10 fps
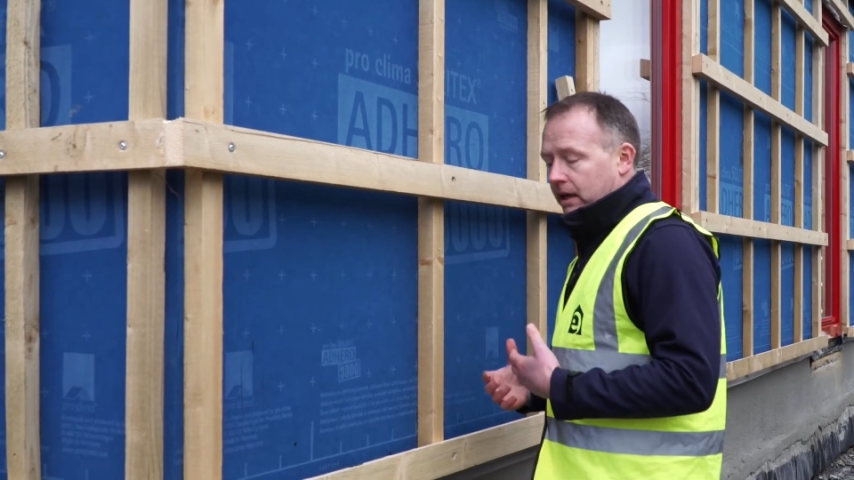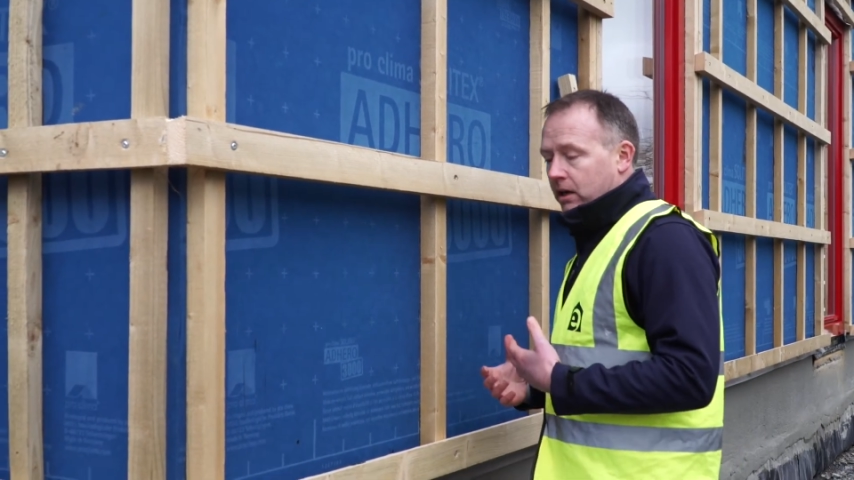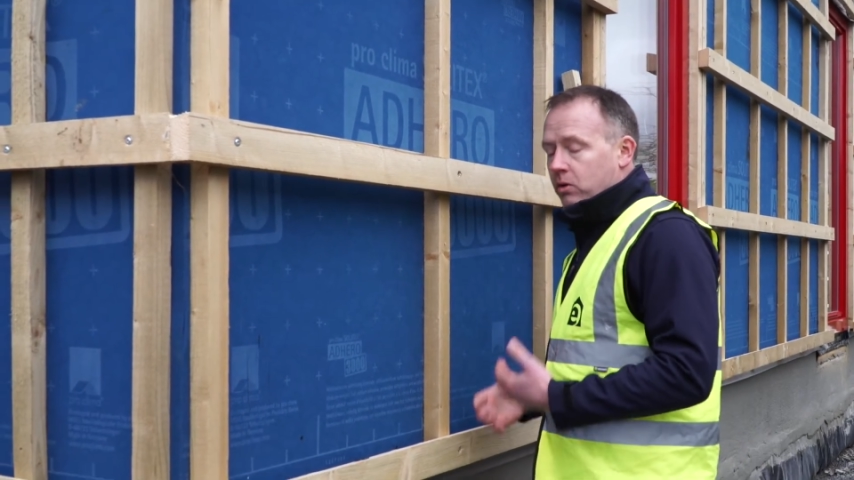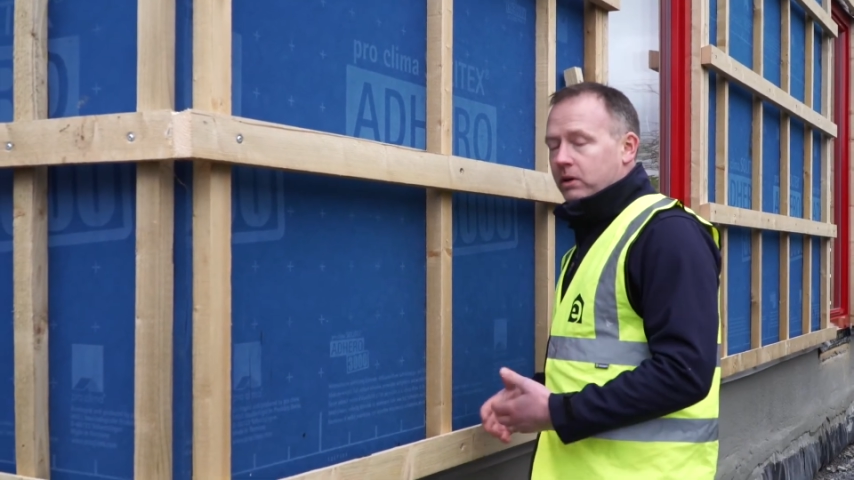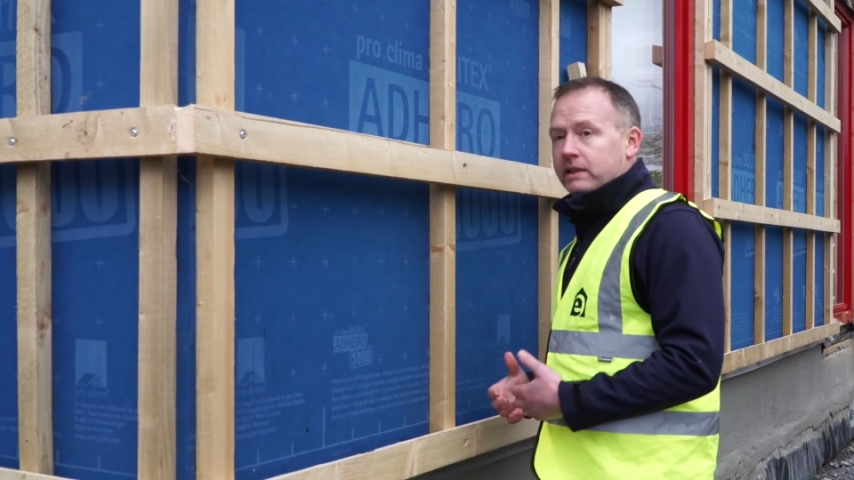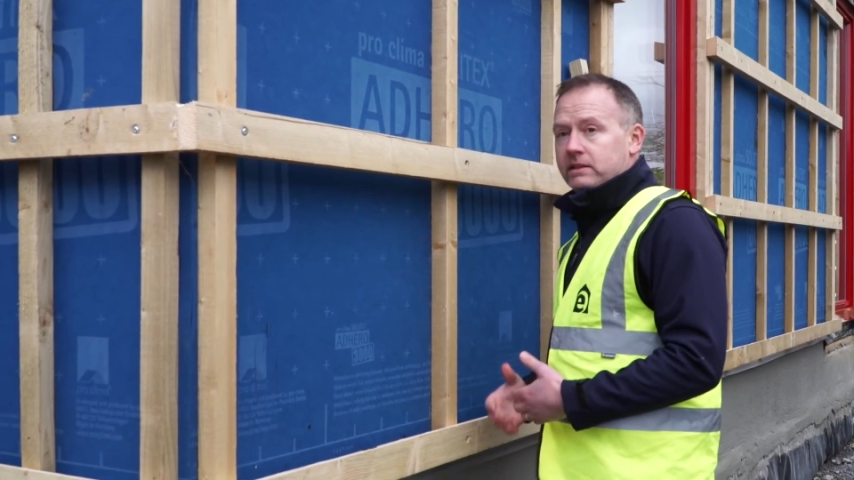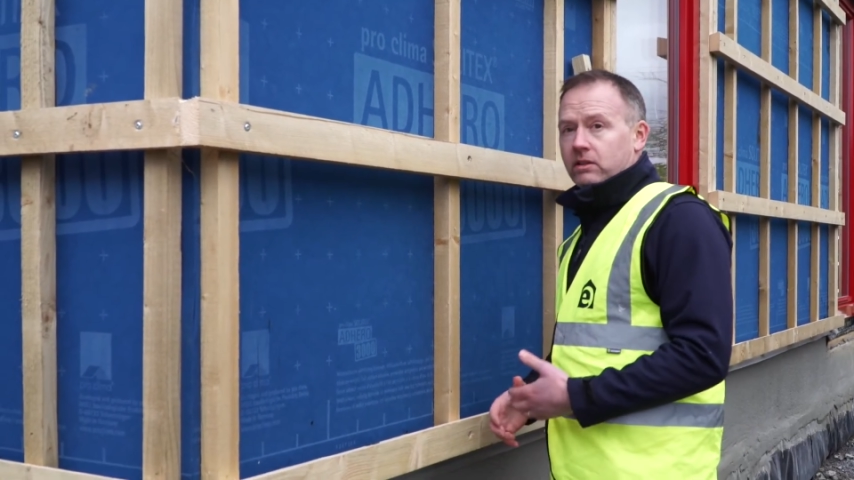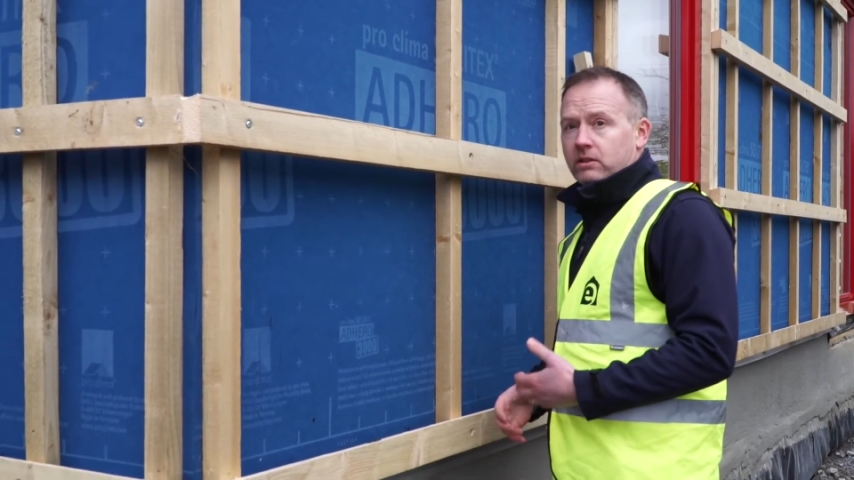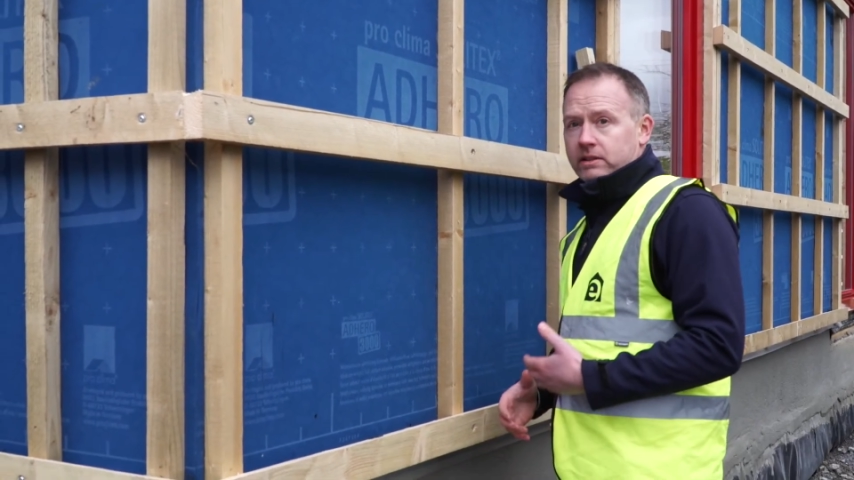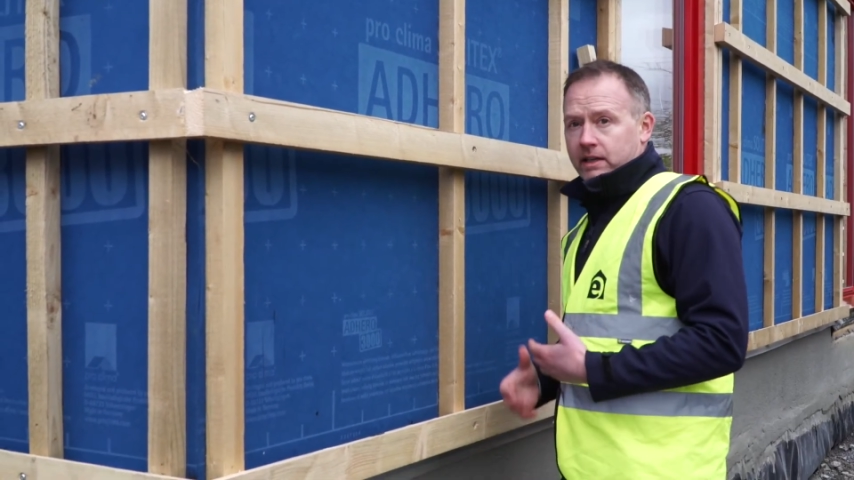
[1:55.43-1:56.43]
locally
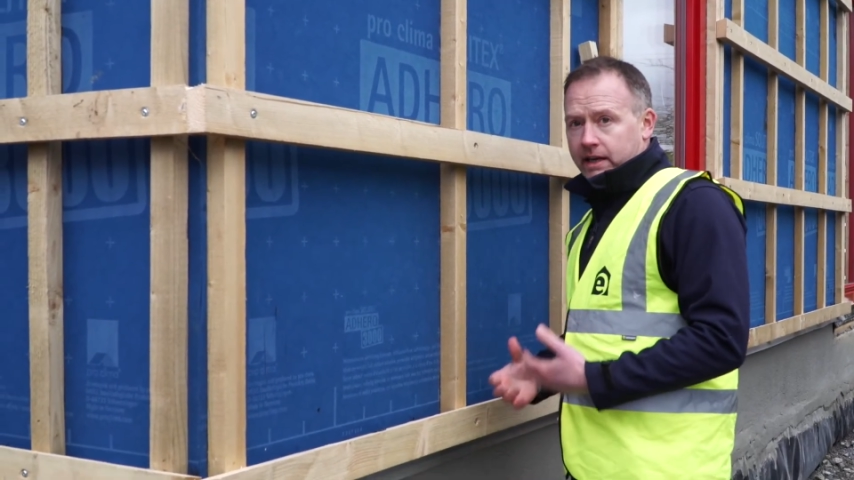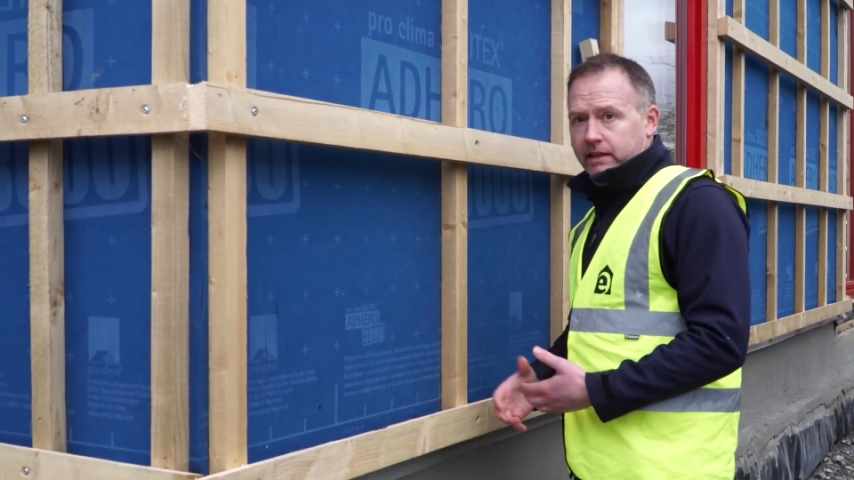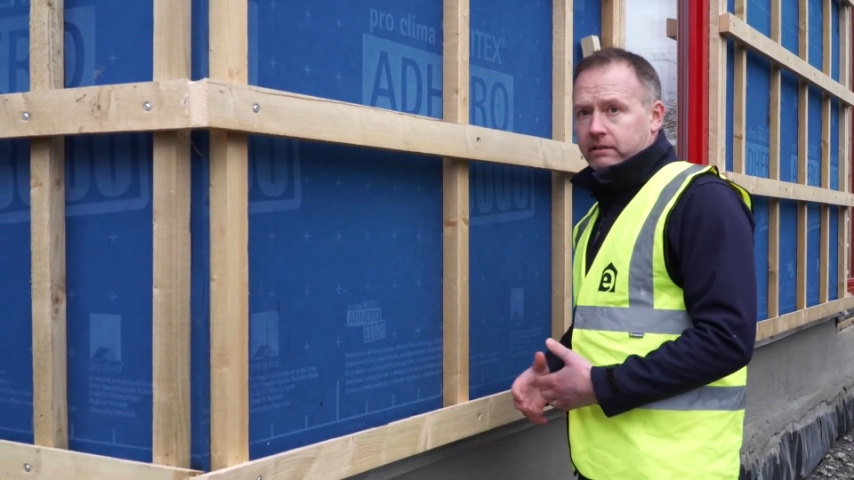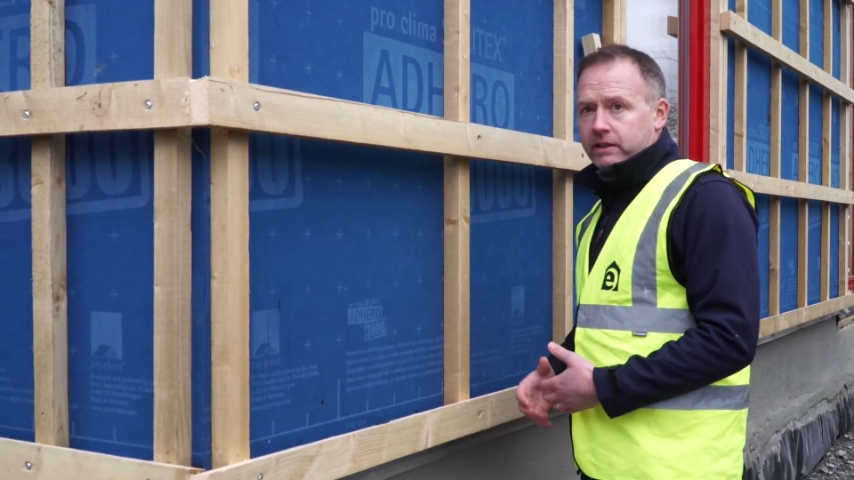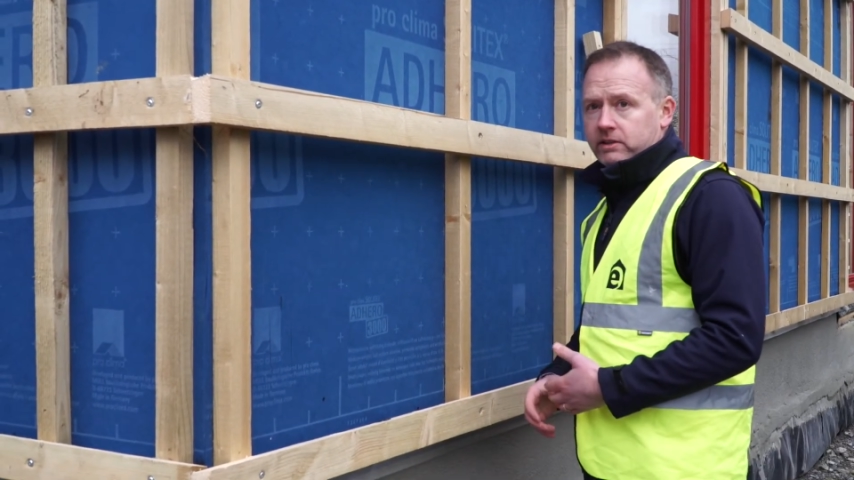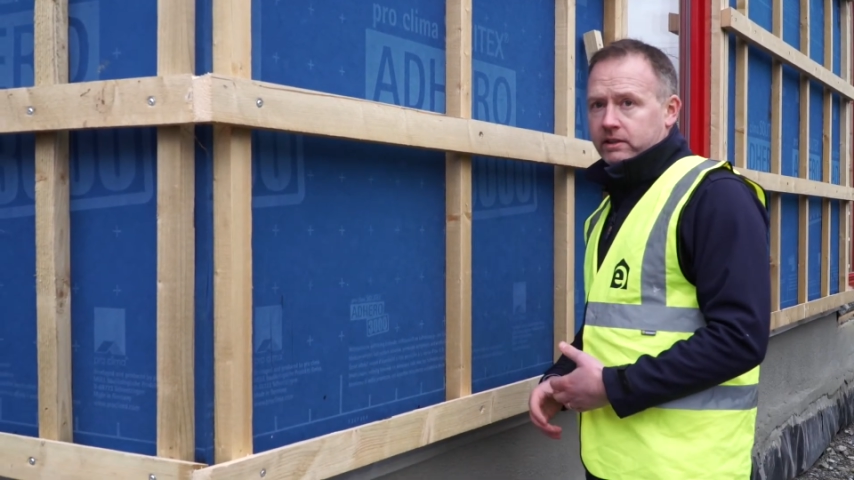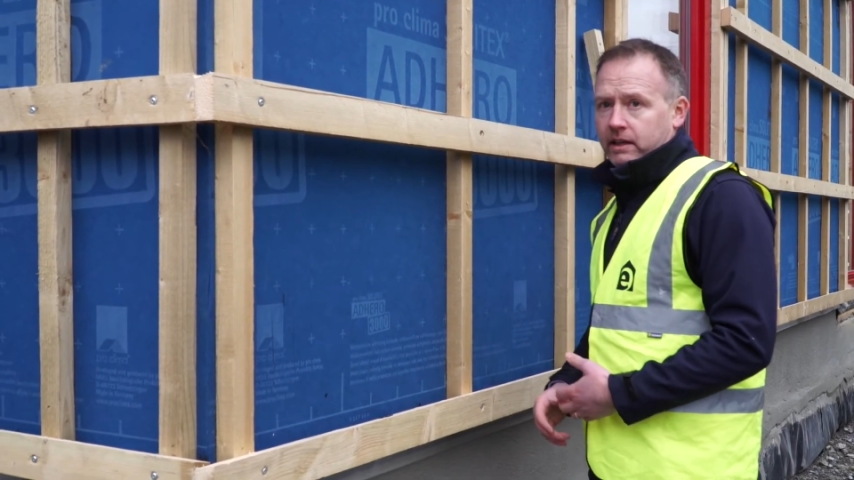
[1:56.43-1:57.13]
sourced Irish